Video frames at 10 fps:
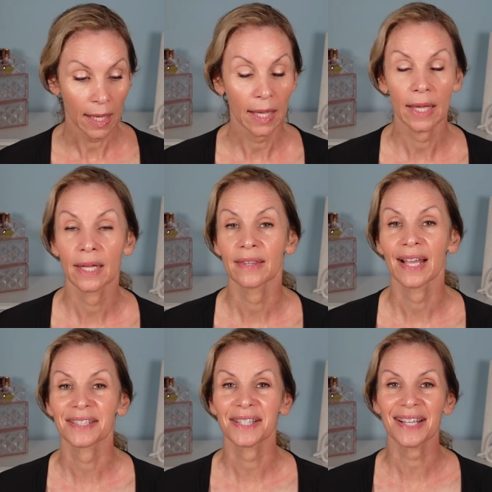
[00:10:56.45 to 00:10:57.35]
And
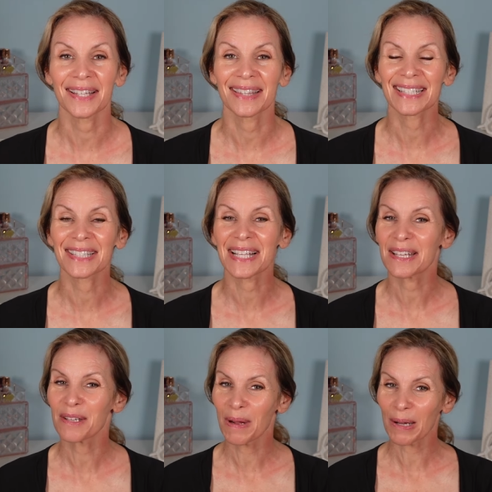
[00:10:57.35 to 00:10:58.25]
that's it. That's the
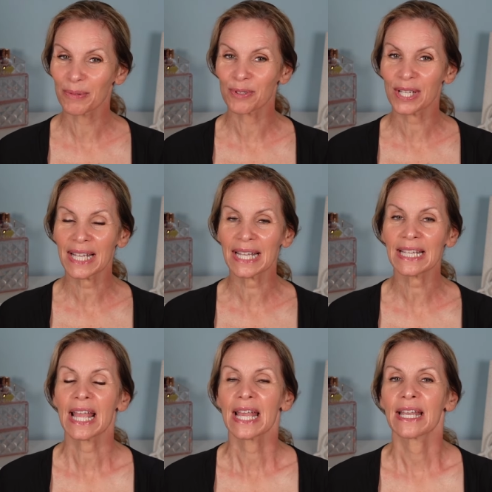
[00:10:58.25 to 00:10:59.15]
end of my
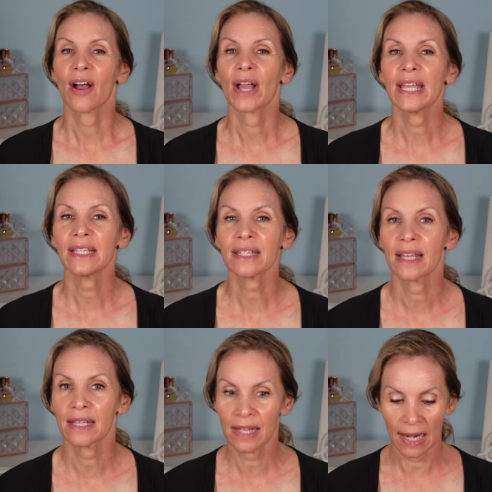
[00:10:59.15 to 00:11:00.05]
routine. Now
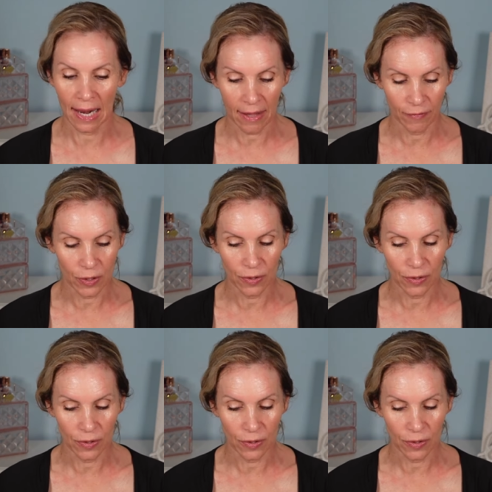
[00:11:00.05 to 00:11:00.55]
anything that I have